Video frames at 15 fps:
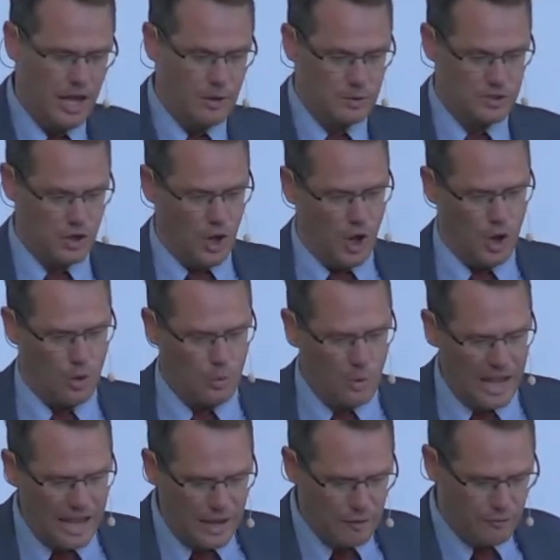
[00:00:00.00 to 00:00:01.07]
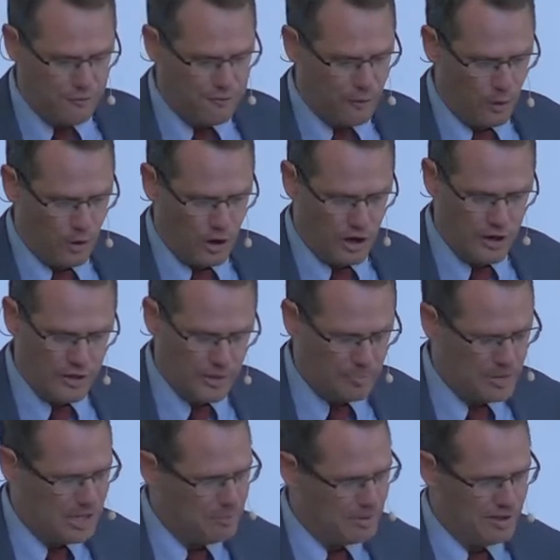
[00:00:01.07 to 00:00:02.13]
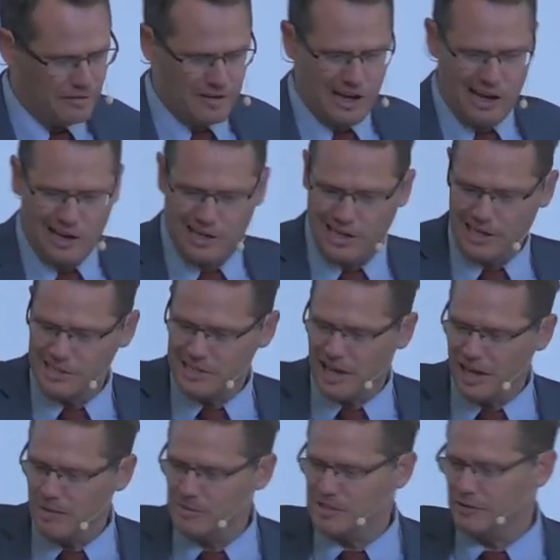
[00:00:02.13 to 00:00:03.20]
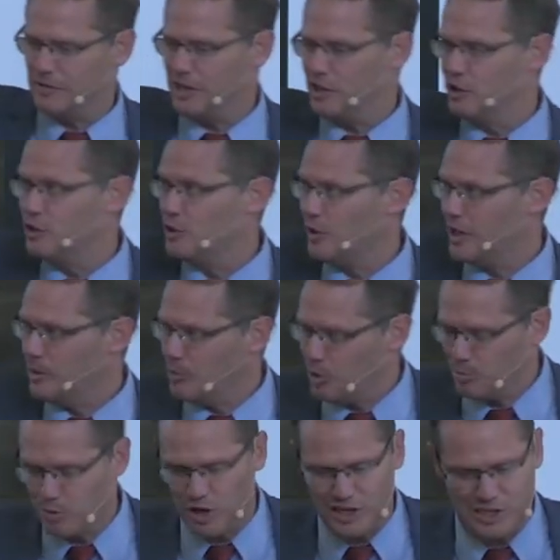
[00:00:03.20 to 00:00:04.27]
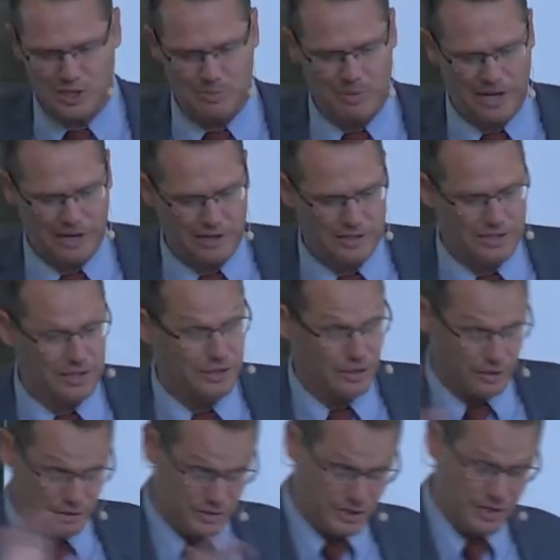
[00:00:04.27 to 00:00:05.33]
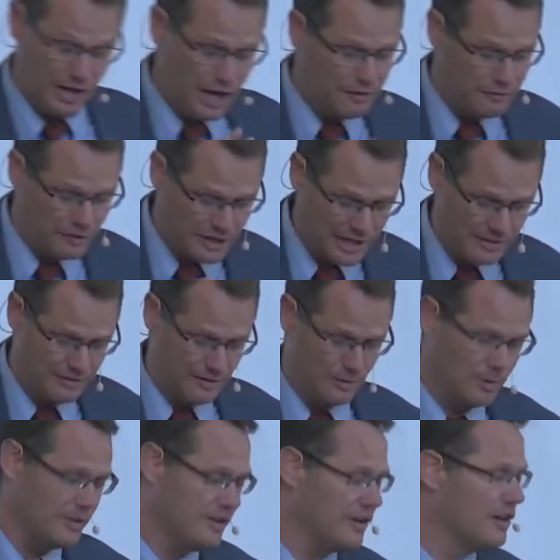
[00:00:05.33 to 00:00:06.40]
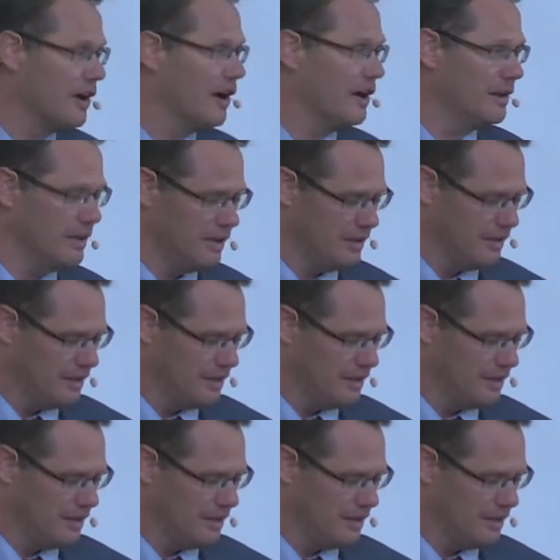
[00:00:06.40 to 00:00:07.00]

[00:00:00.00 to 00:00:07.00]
It was a, a, way for the people of God in times of incredible prosperity no, to not forget the Lord their God.